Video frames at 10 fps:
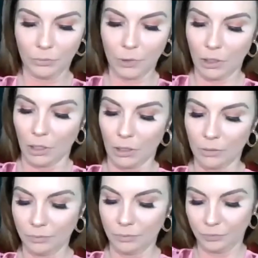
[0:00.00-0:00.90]
Ugh.
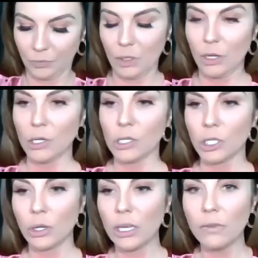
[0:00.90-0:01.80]

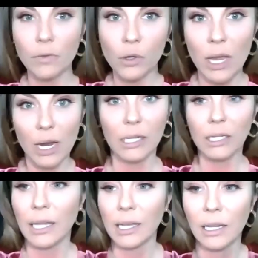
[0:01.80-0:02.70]
So even if you carried
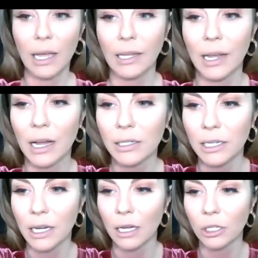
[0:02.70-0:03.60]
like a line like
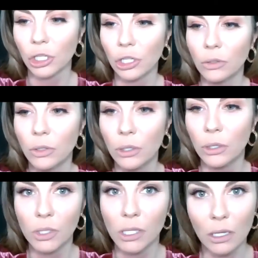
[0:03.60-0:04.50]
Anti-Age and you
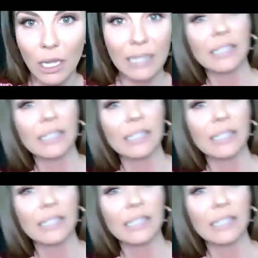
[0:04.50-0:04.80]
use their like